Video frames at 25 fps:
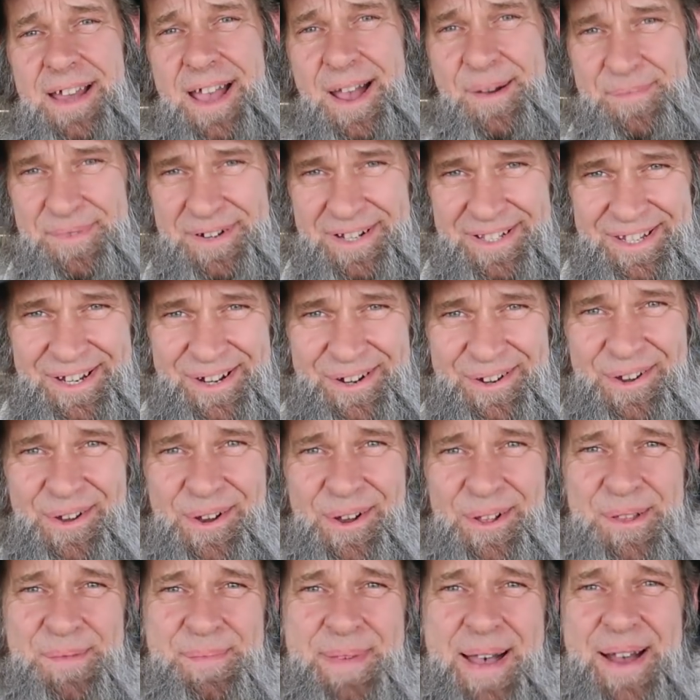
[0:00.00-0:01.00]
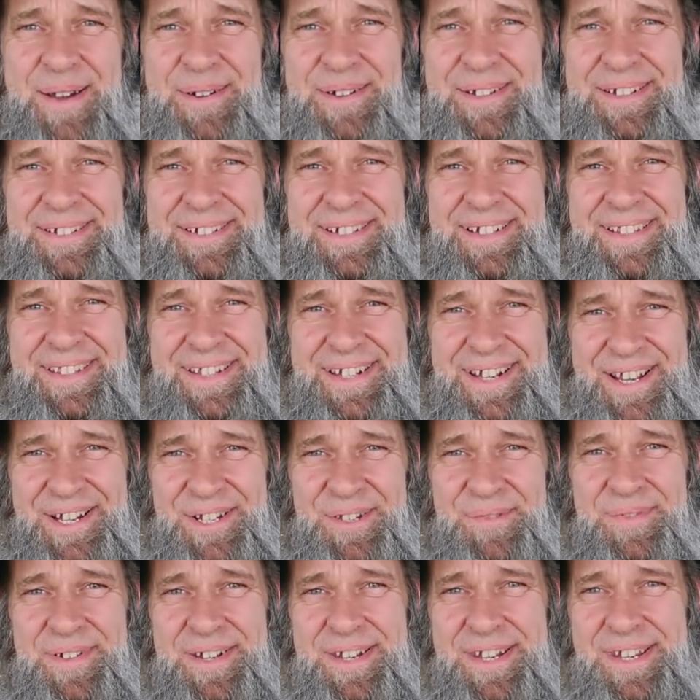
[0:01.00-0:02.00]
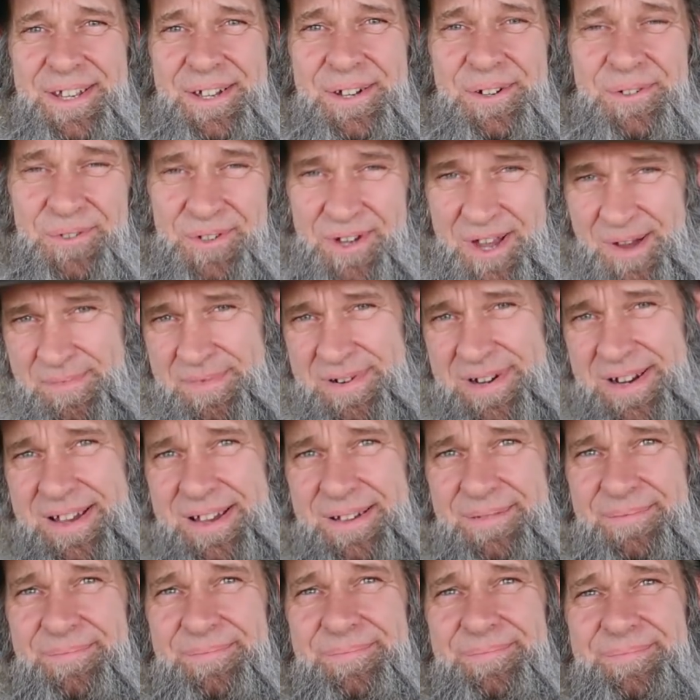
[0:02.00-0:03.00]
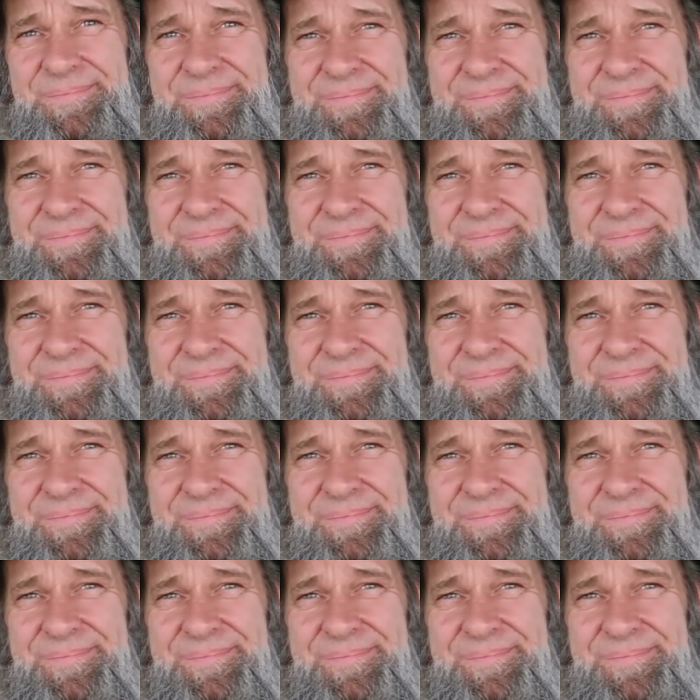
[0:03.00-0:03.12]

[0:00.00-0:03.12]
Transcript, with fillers: I'm gonna tell you all about it in the next video coming up.